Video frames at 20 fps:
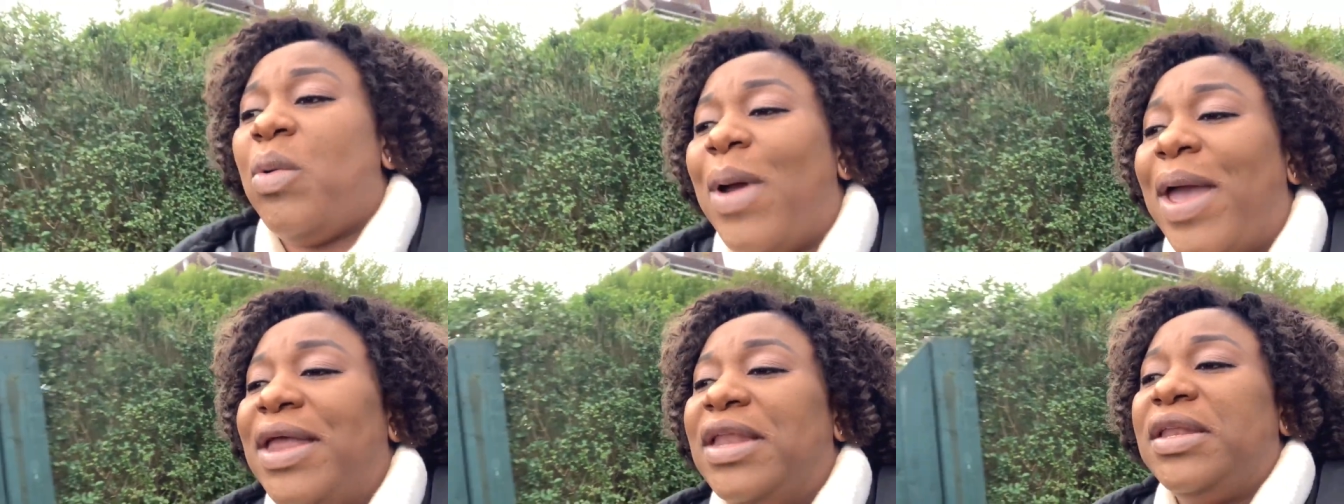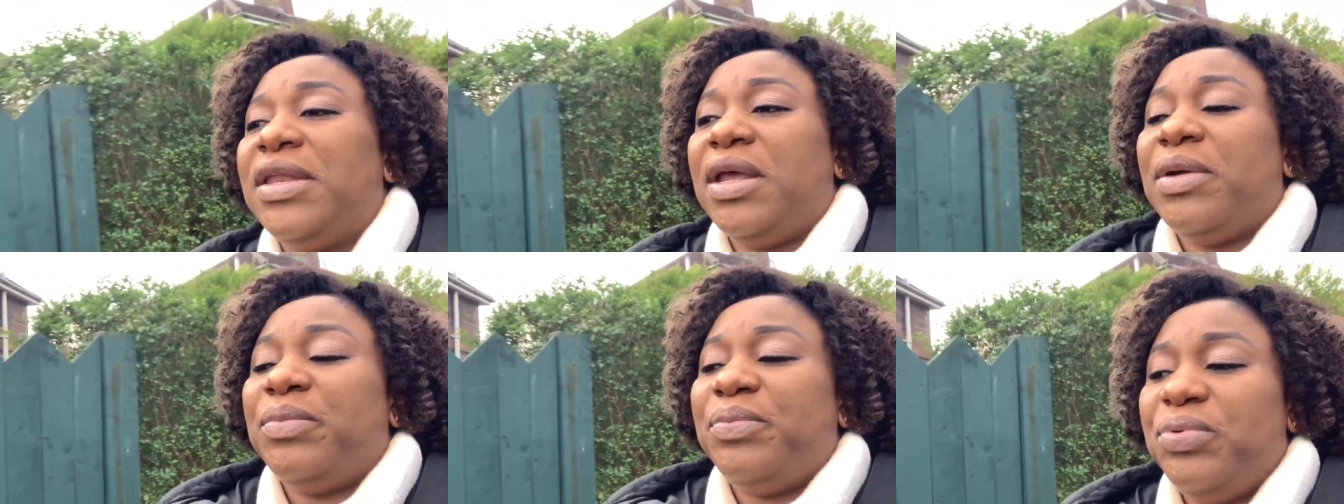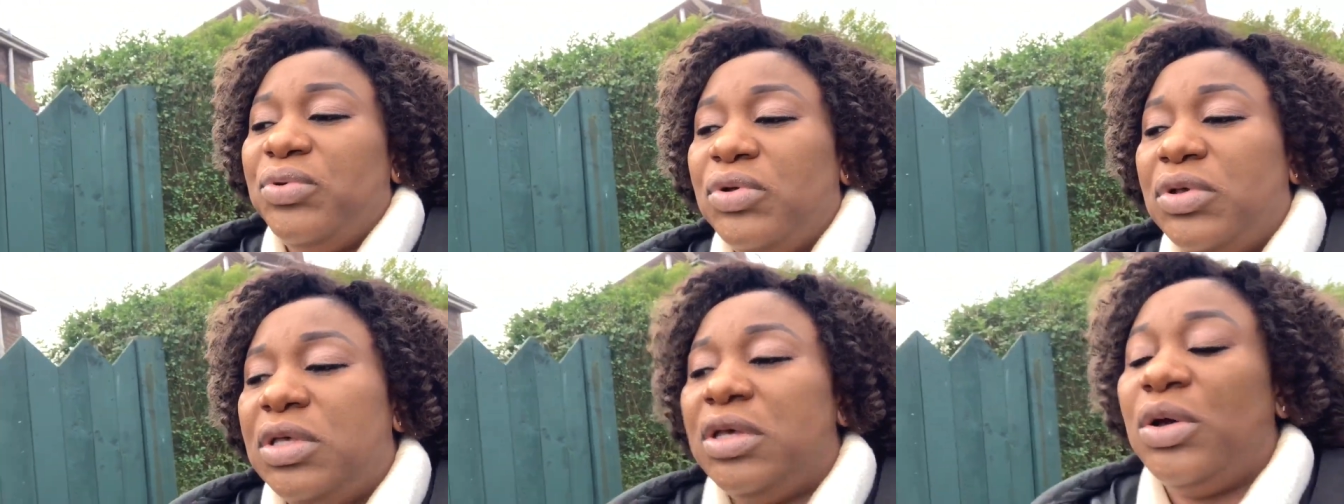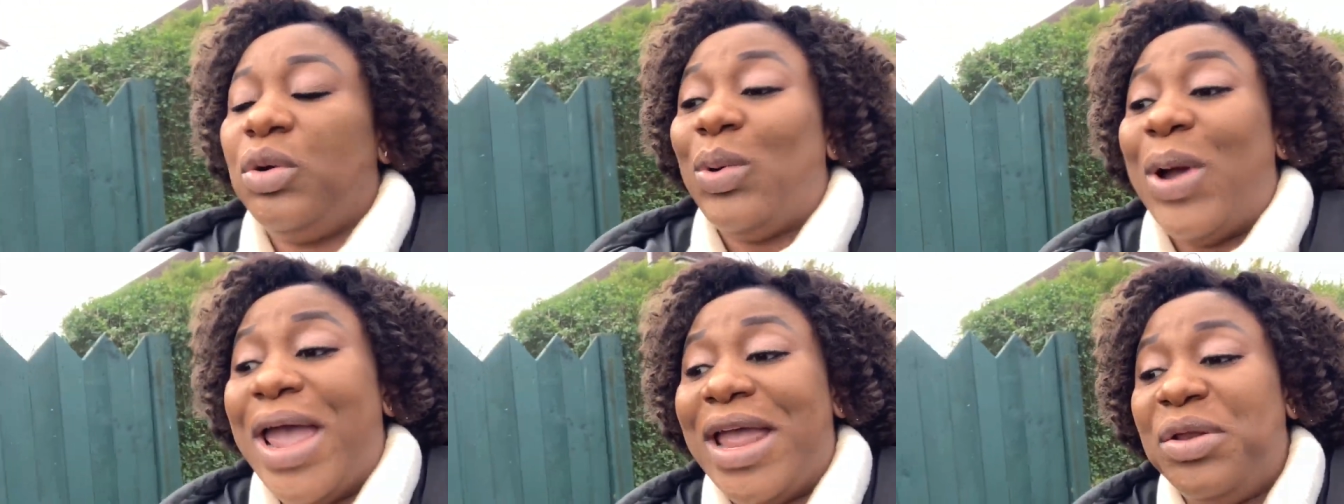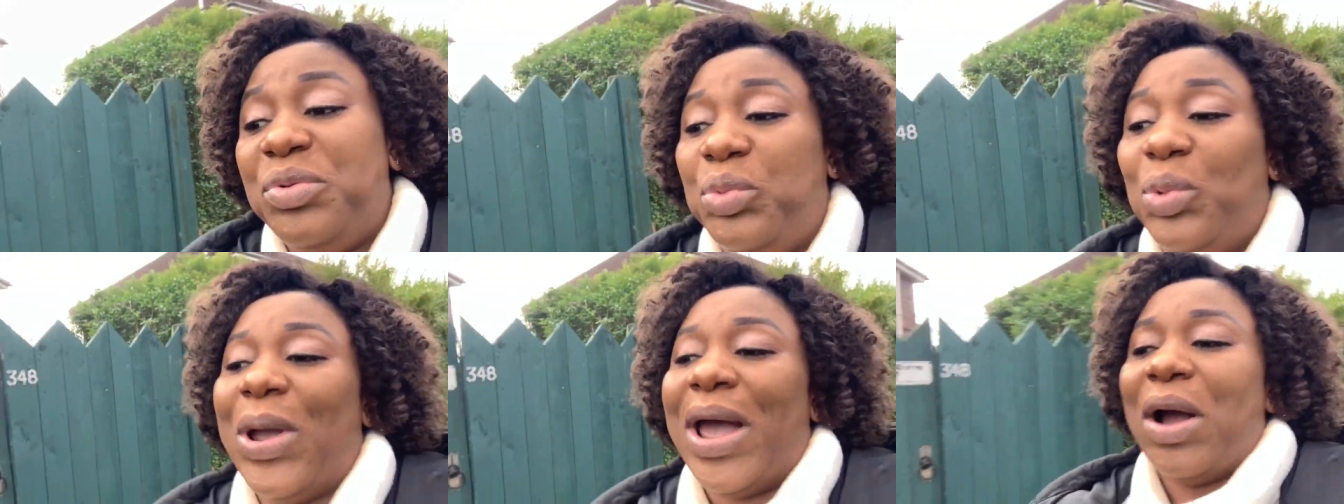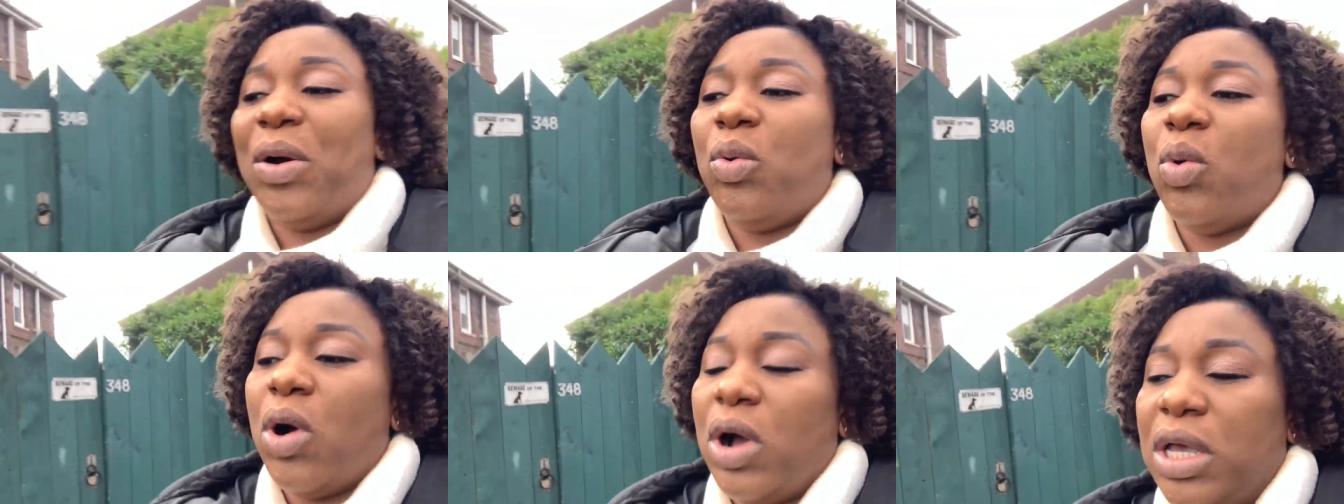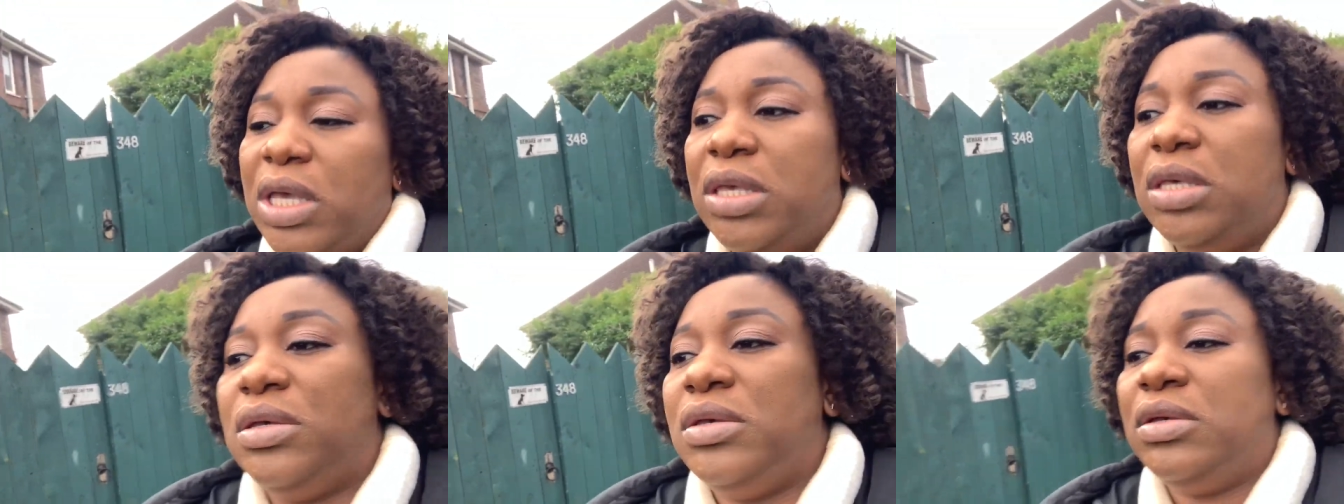we're in the boogie, when we are
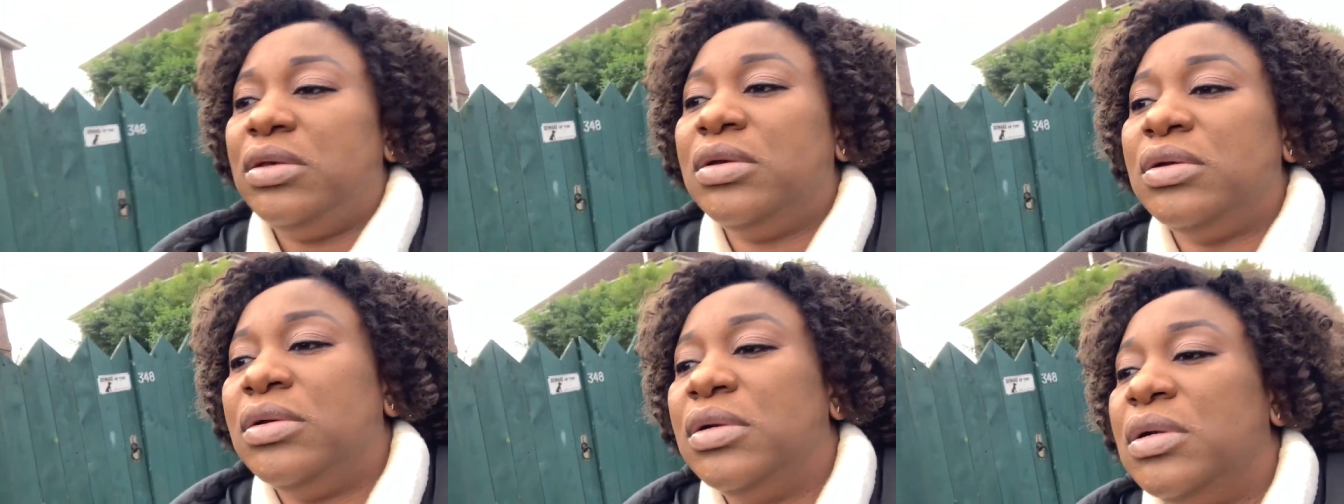walking.